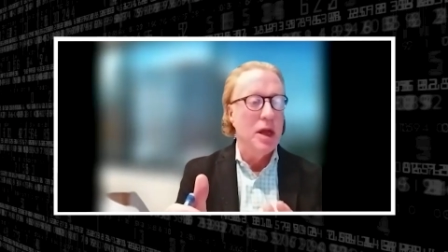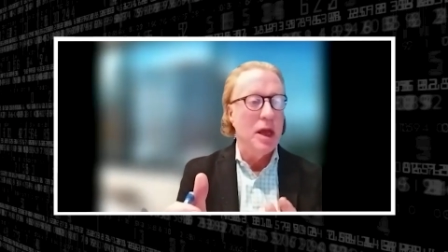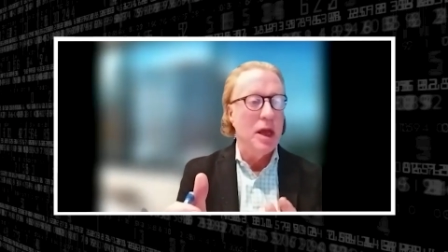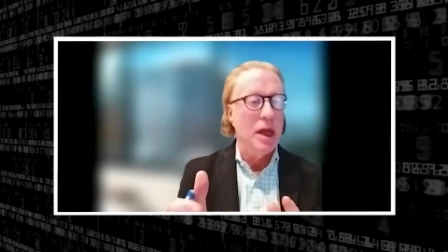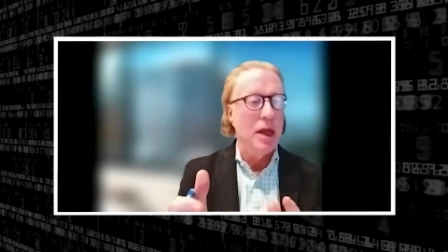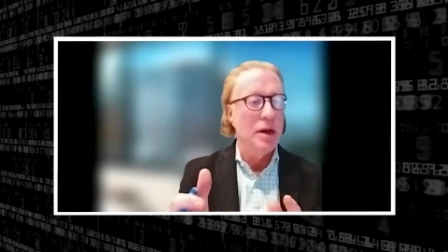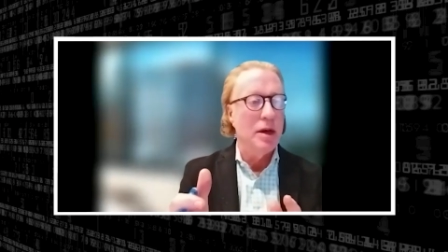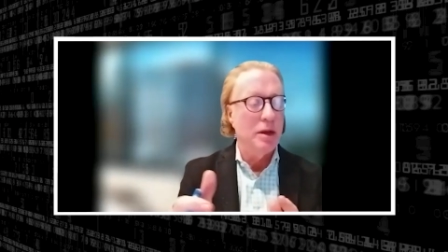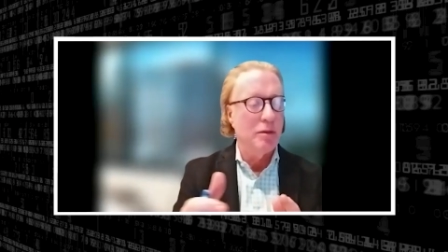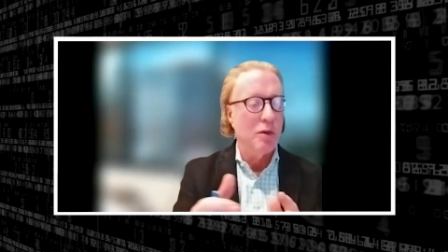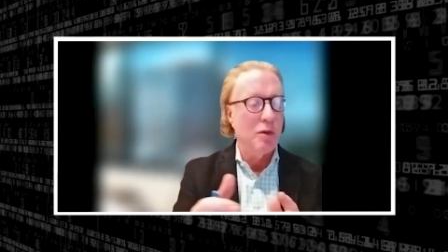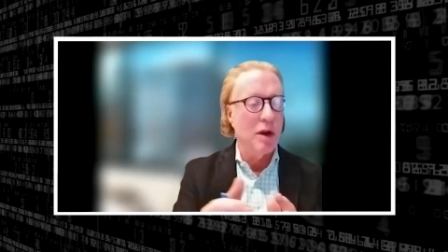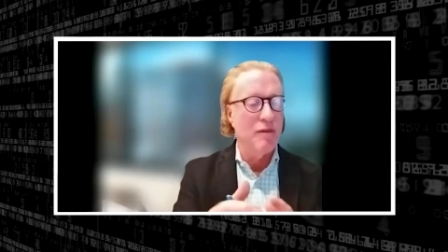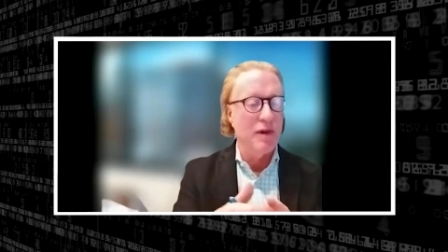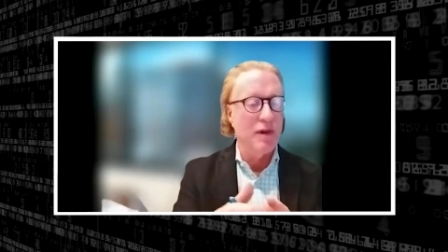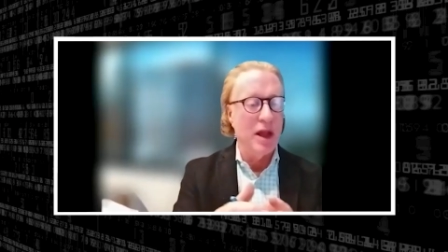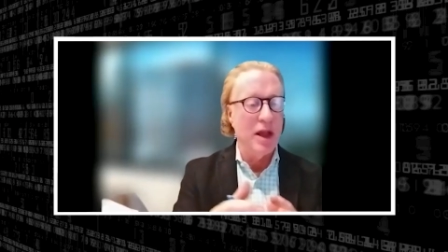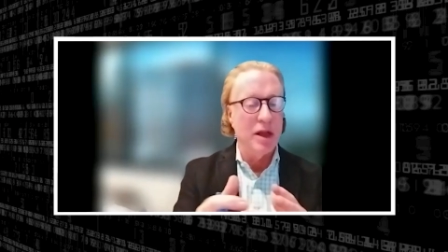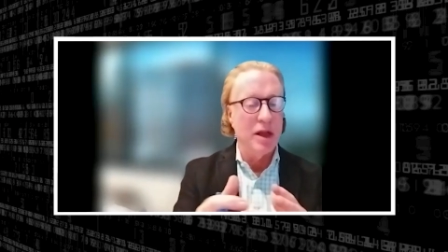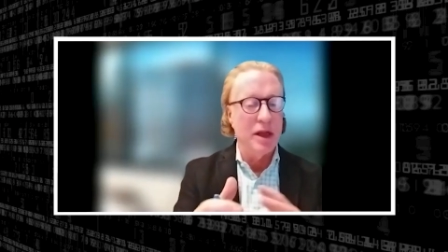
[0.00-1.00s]
And, and quite
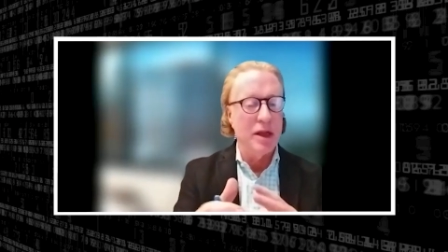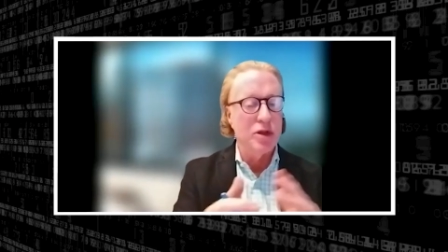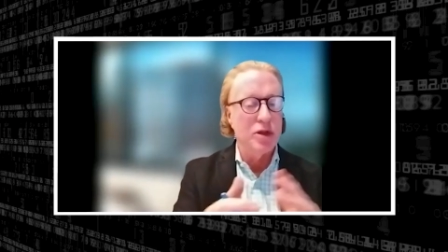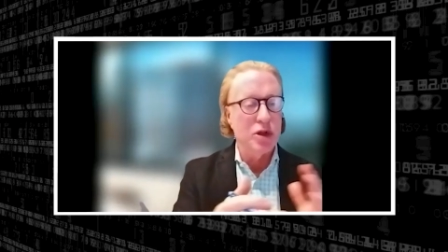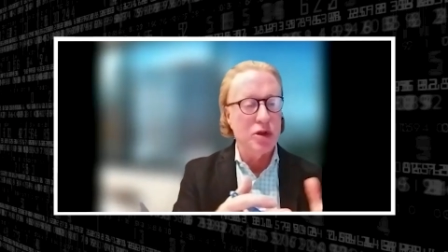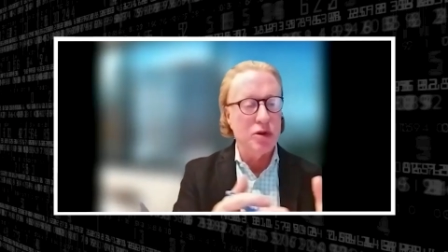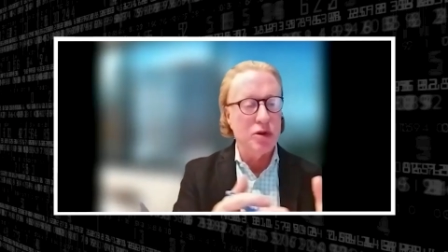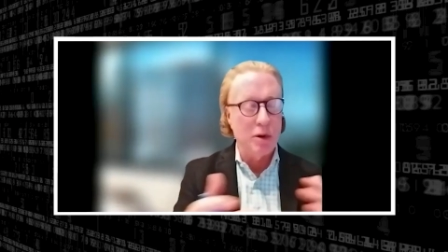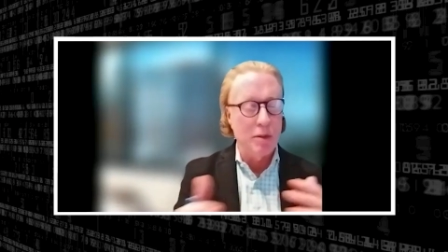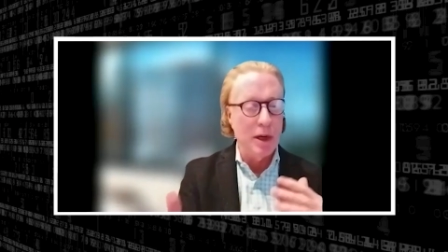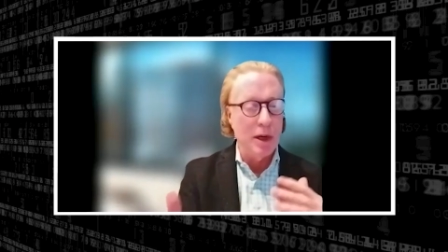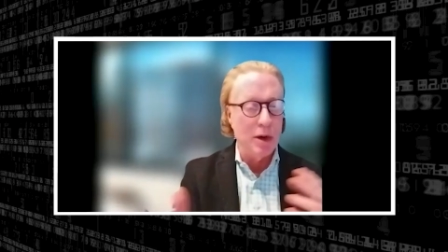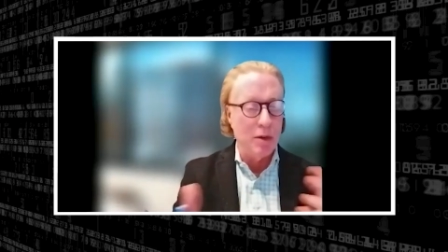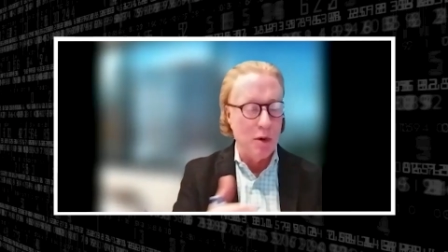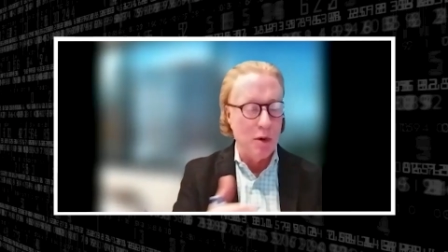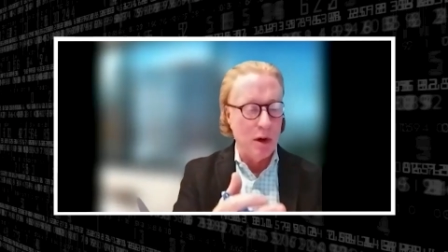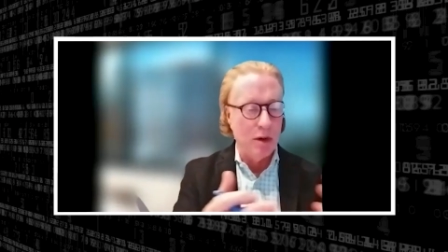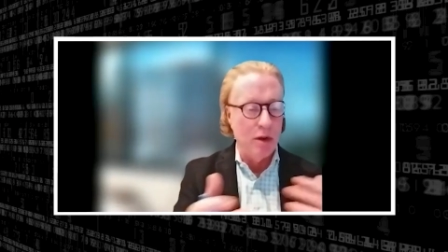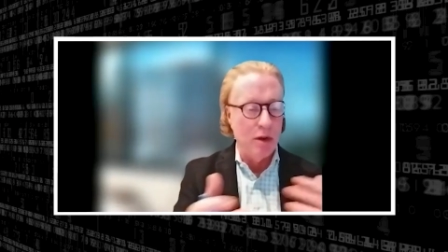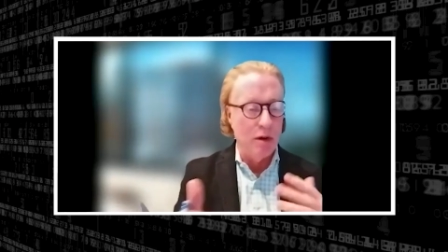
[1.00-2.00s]
frankly, a distributed
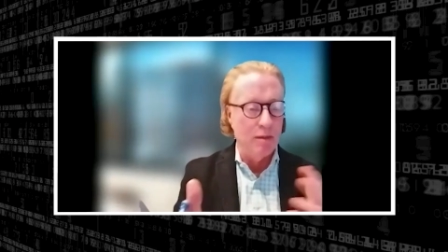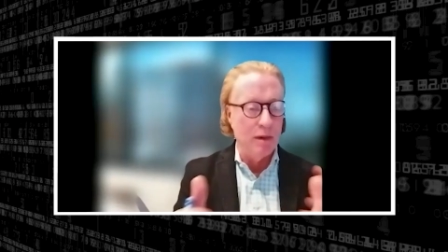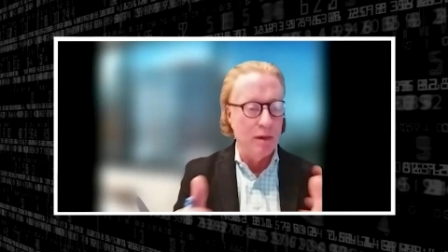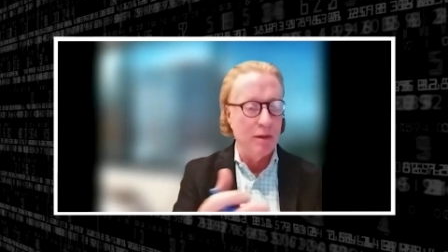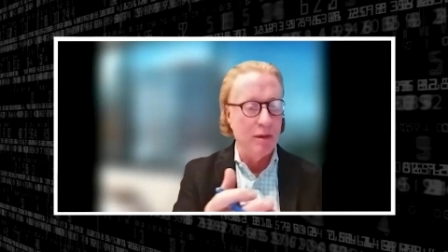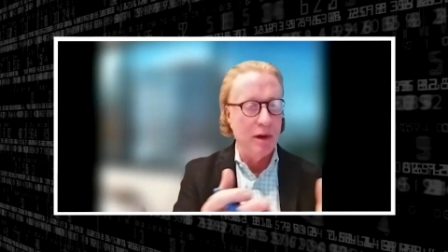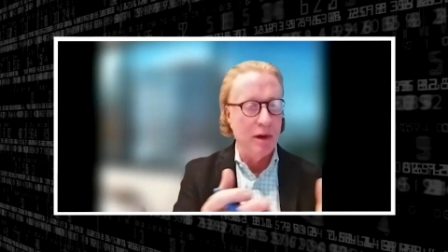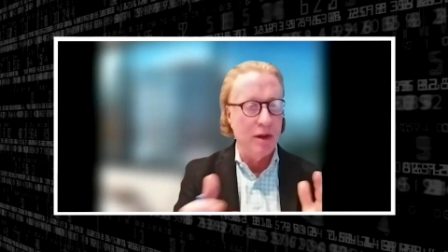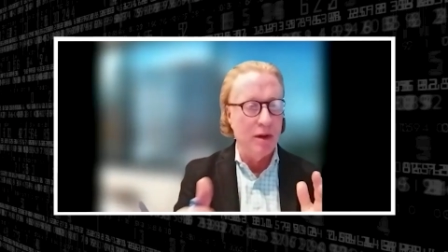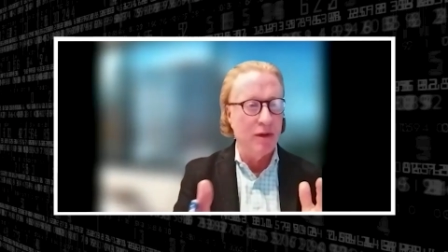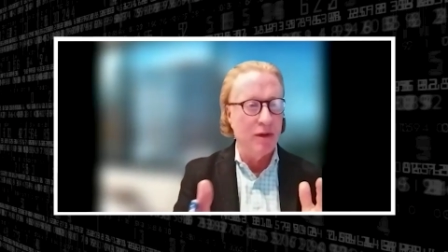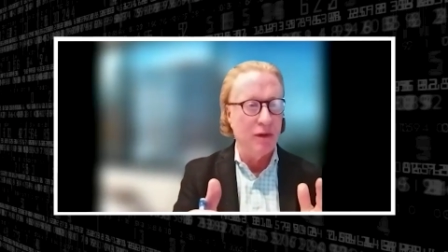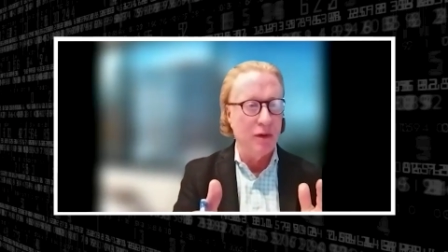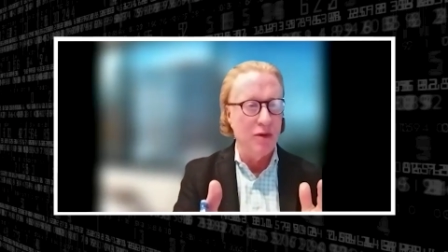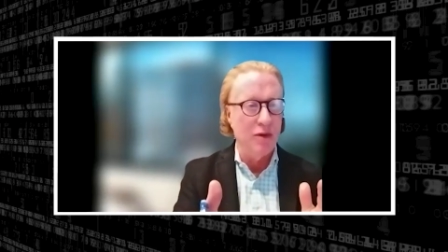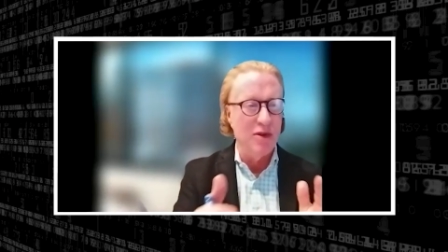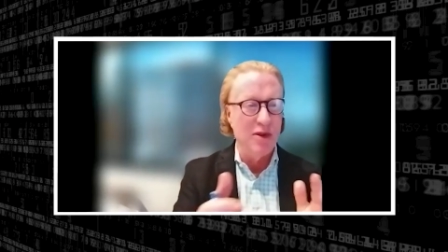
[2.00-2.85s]
workload between those two.